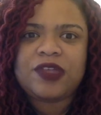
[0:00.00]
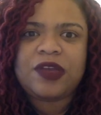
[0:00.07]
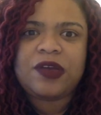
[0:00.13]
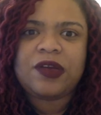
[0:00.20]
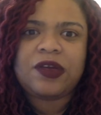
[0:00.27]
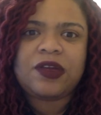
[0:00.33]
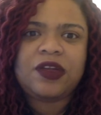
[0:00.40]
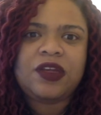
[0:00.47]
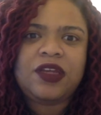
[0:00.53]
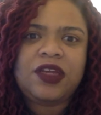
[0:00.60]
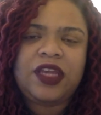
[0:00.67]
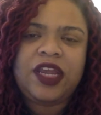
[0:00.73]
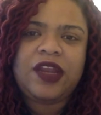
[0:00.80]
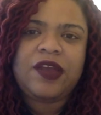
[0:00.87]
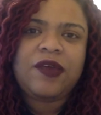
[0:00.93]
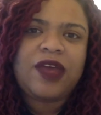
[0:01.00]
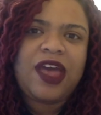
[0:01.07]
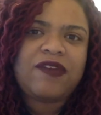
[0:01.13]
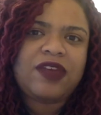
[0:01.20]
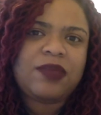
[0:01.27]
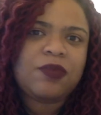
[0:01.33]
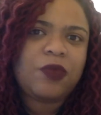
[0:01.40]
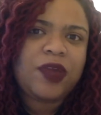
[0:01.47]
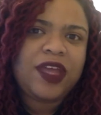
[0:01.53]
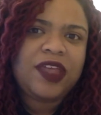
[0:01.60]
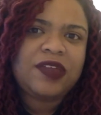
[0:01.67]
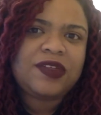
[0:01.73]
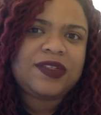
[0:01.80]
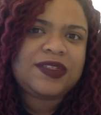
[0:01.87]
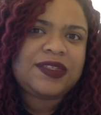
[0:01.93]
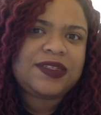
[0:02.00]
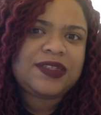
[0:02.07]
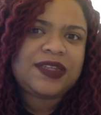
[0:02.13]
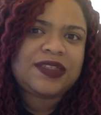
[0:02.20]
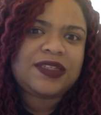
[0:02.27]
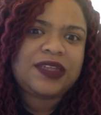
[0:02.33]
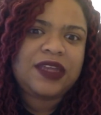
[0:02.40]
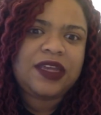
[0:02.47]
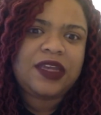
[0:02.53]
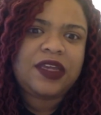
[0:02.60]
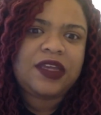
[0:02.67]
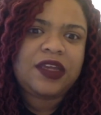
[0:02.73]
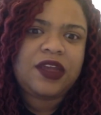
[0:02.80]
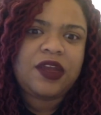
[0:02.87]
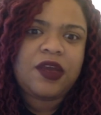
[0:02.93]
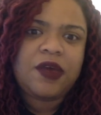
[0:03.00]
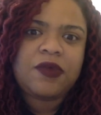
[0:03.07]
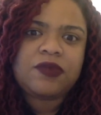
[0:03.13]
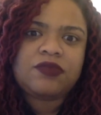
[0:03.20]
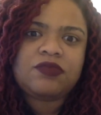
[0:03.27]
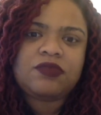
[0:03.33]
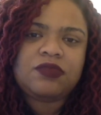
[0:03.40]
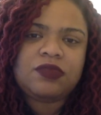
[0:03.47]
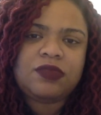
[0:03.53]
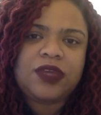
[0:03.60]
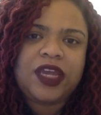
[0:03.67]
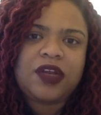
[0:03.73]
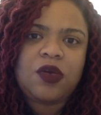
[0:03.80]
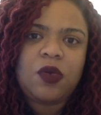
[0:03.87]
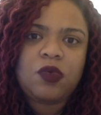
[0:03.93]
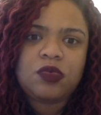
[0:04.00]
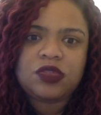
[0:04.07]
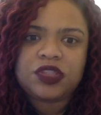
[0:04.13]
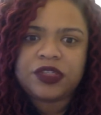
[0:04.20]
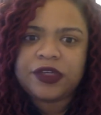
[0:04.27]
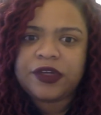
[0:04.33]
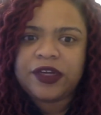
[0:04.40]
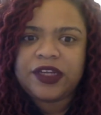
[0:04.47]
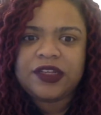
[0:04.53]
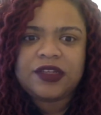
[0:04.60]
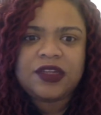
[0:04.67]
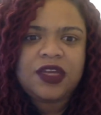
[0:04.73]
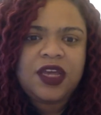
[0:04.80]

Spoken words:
that are, having more illnesses as they, get older, and